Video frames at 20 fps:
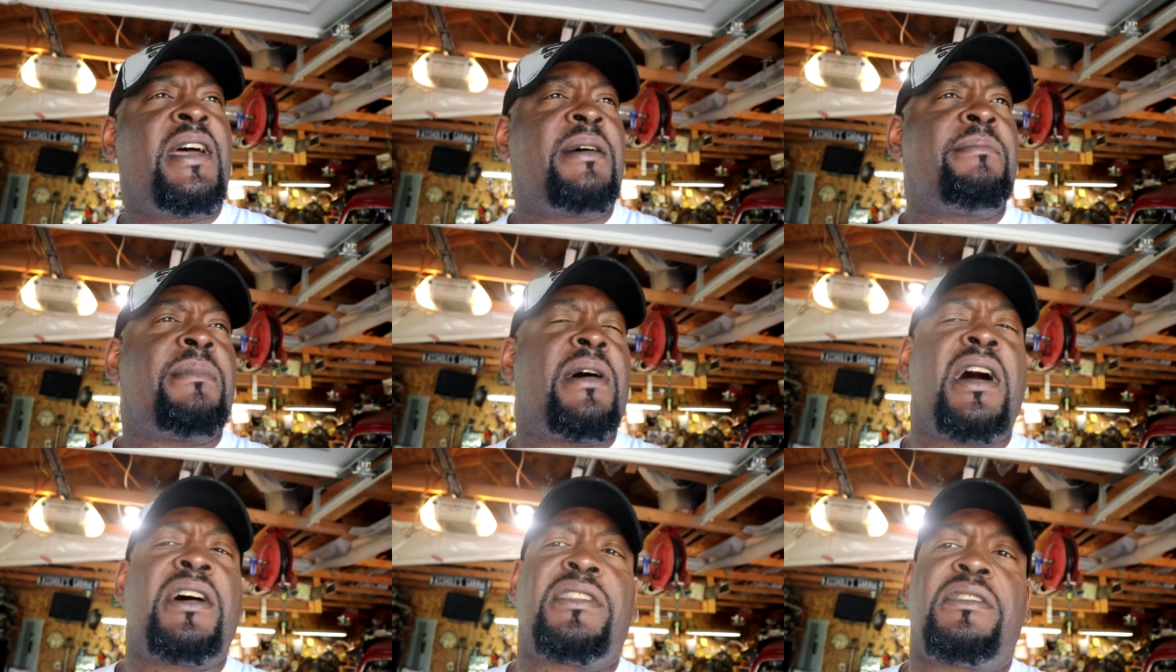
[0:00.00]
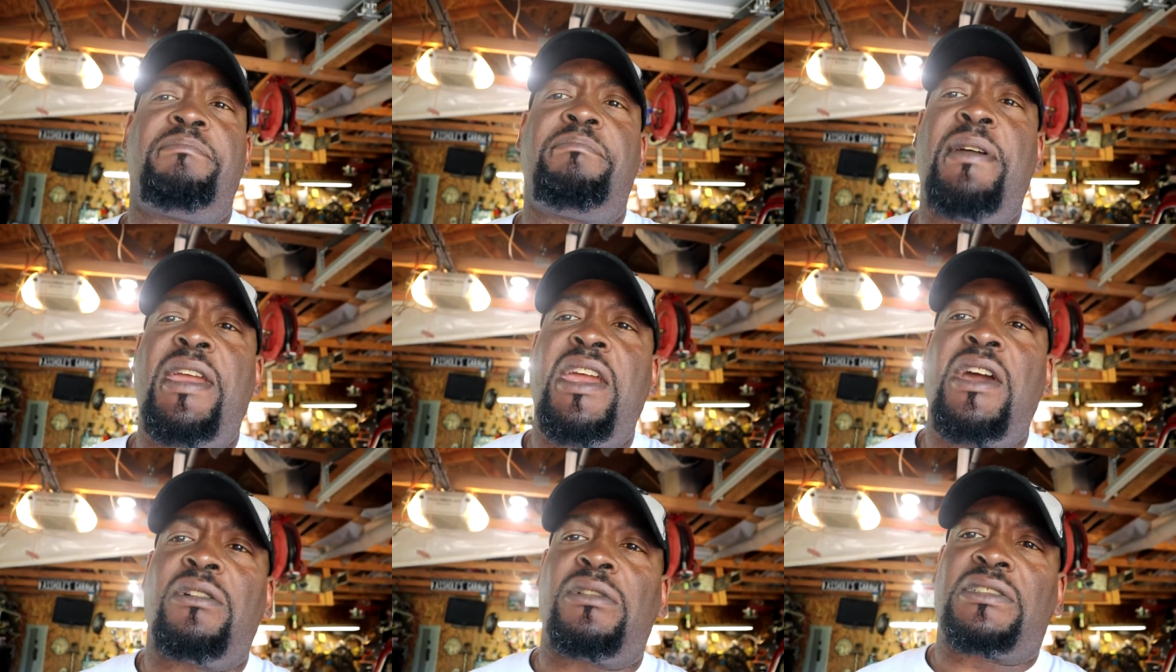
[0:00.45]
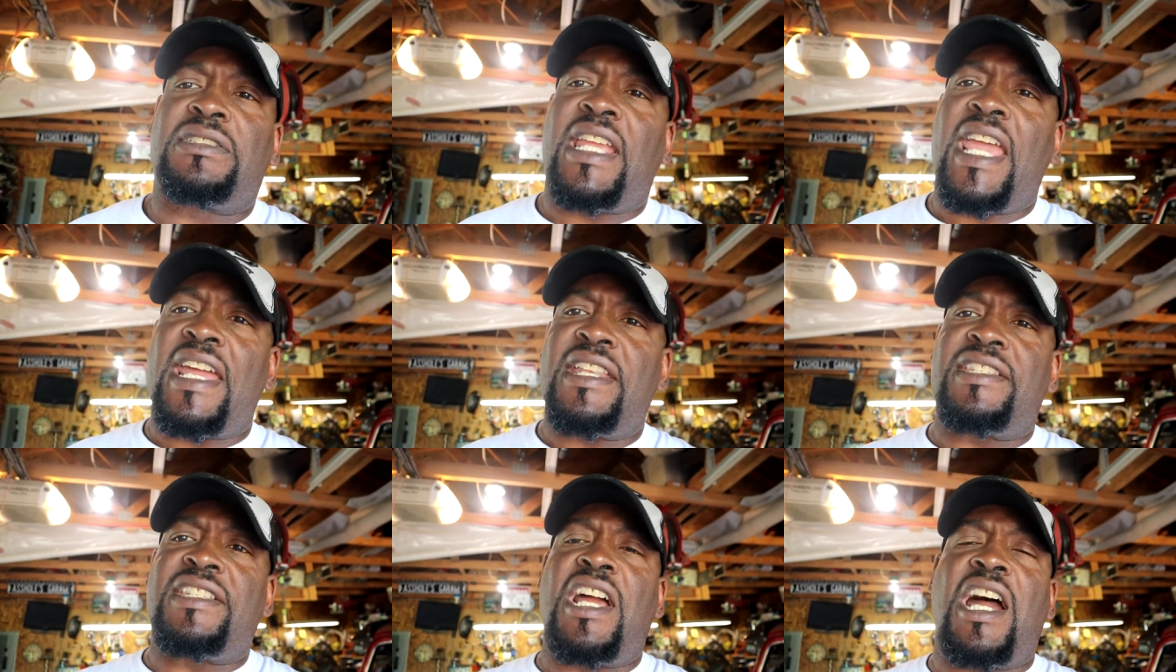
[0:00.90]
my other builds,
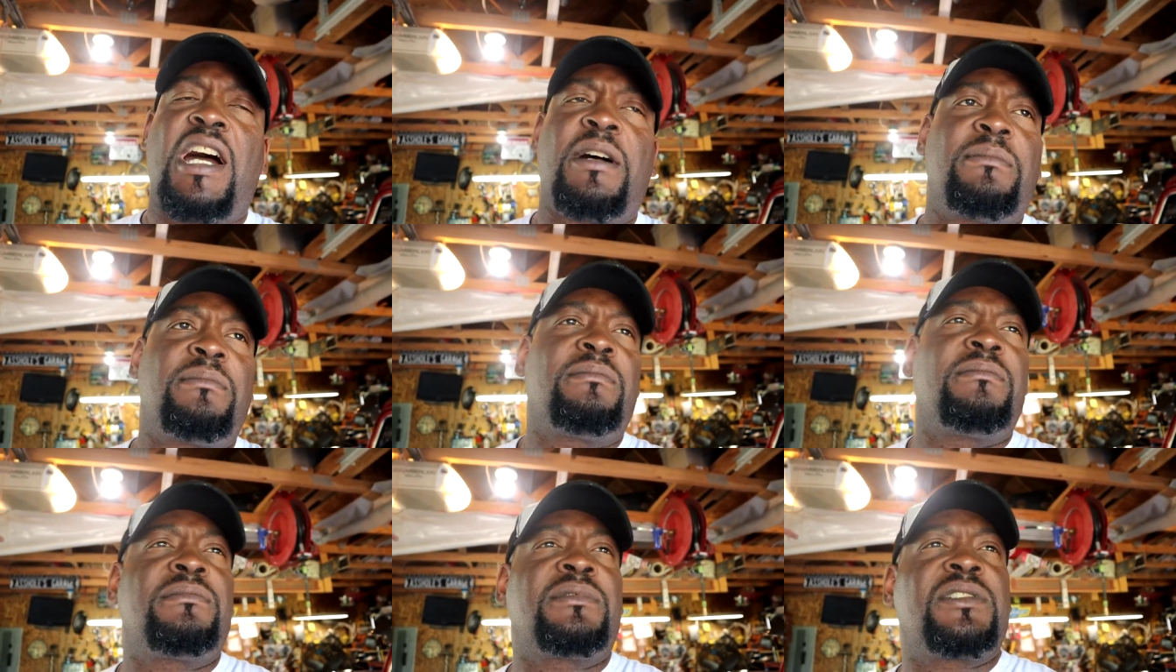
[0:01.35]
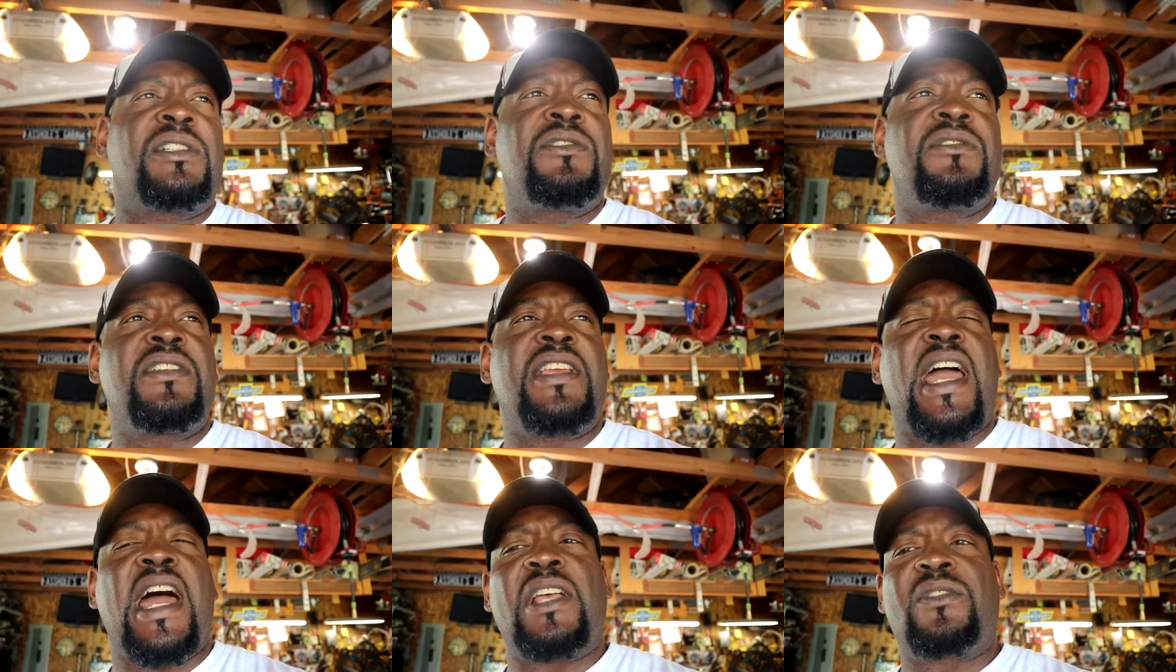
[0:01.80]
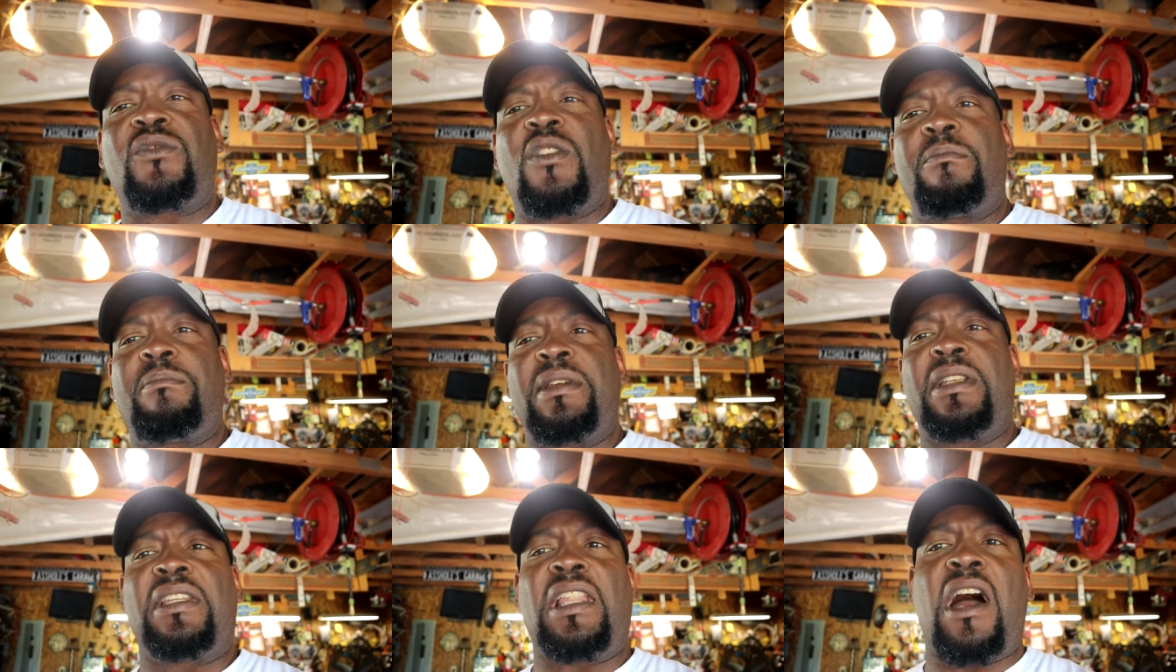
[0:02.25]
catch up, so you guys
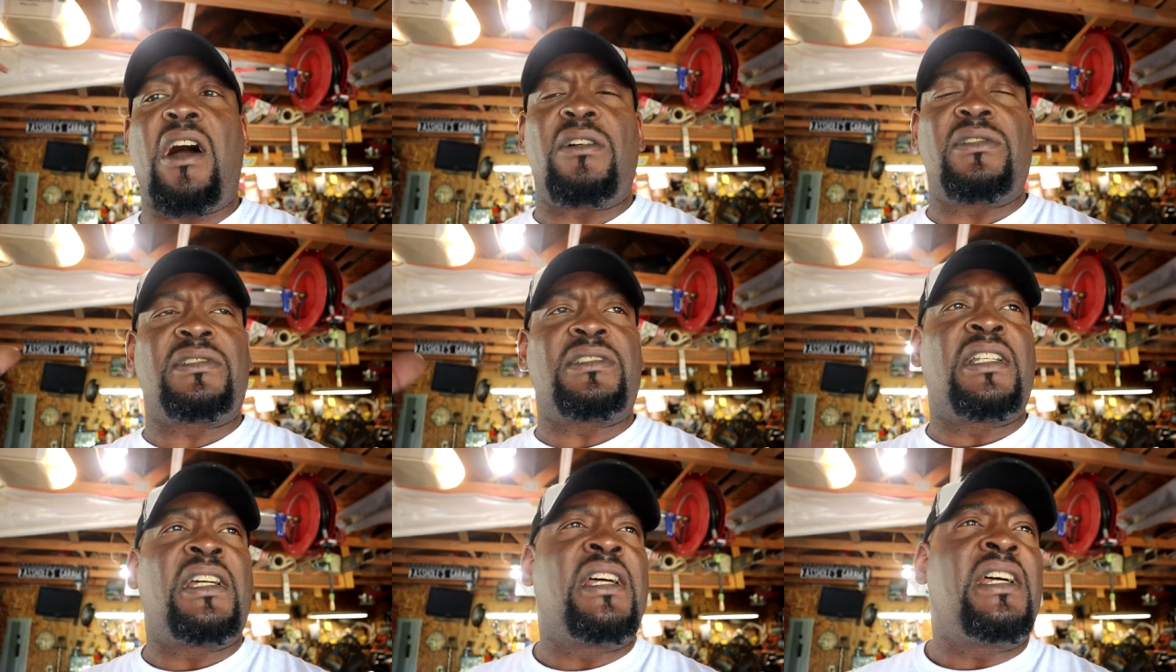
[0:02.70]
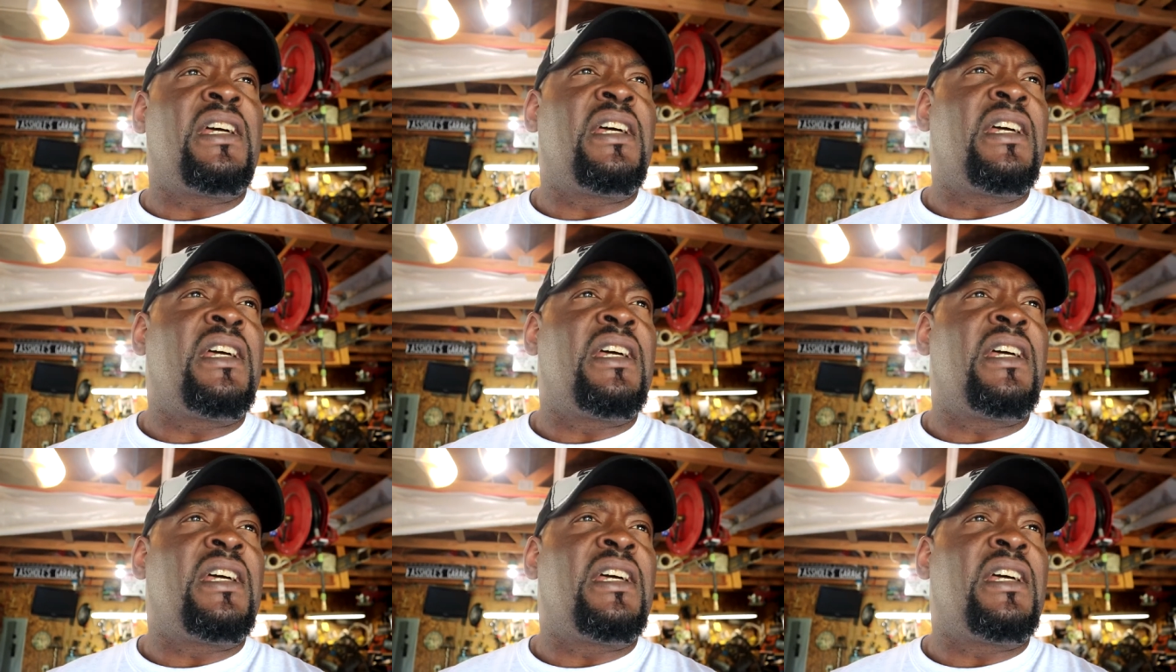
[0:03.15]
won't be lost